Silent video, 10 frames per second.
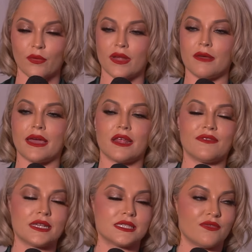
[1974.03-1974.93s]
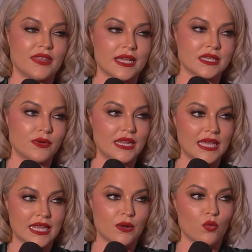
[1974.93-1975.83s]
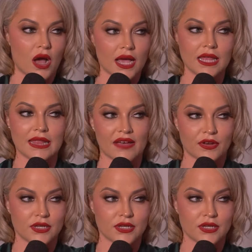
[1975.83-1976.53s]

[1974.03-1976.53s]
We want to manifest the things that we need and want in life